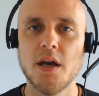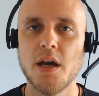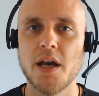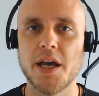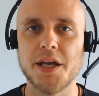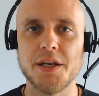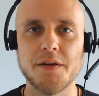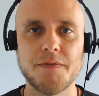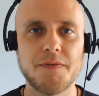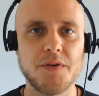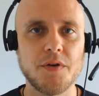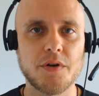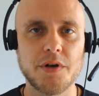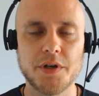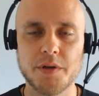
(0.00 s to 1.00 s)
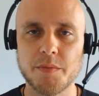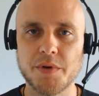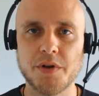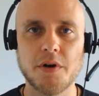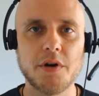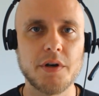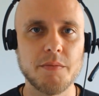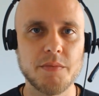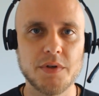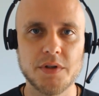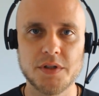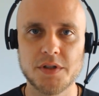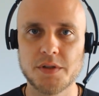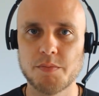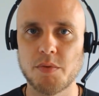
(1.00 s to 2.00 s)
and if you're in a
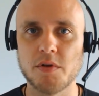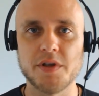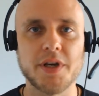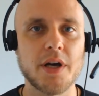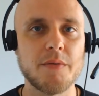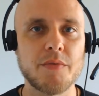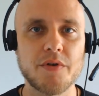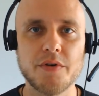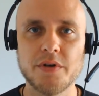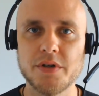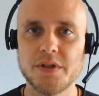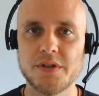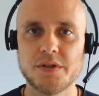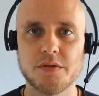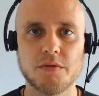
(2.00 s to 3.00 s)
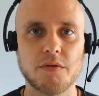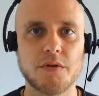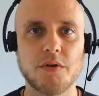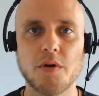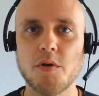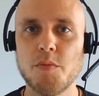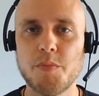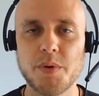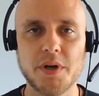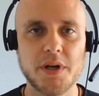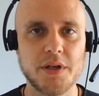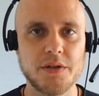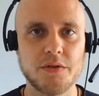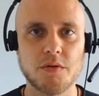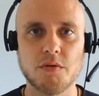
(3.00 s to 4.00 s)
monogamous, polyamorous, or
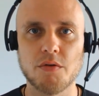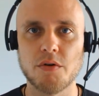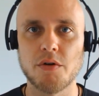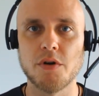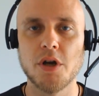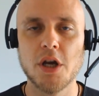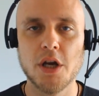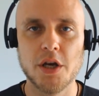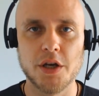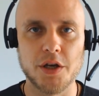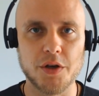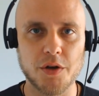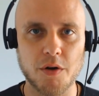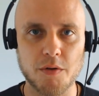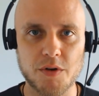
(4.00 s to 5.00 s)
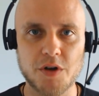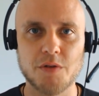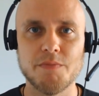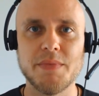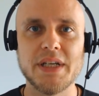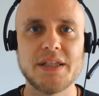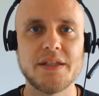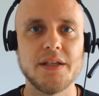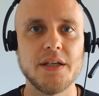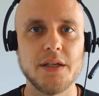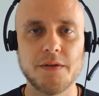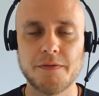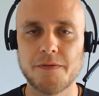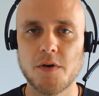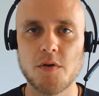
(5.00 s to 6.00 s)
open, or, you know, committed,
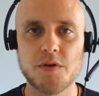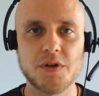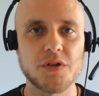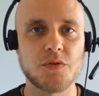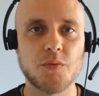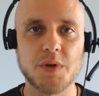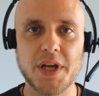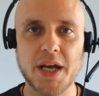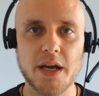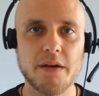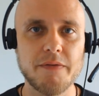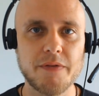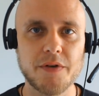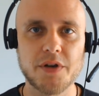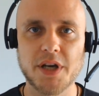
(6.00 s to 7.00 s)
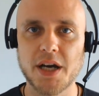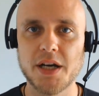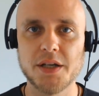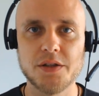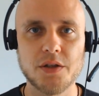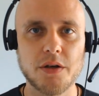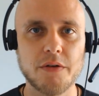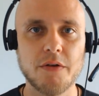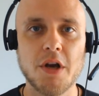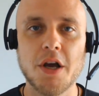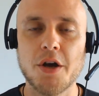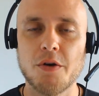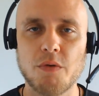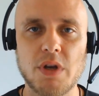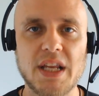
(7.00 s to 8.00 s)
focused, whatever kind of
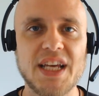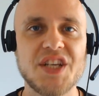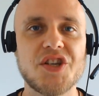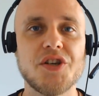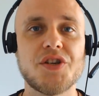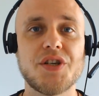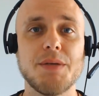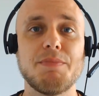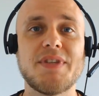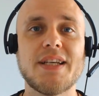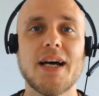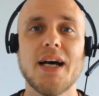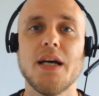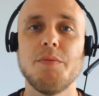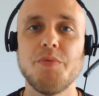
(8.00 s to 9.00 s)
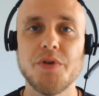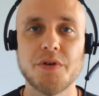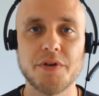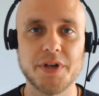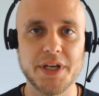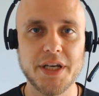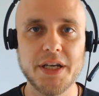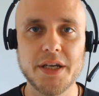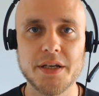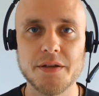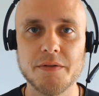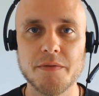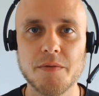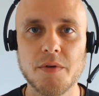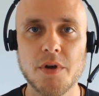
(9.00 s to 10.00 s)
relationship type you're in,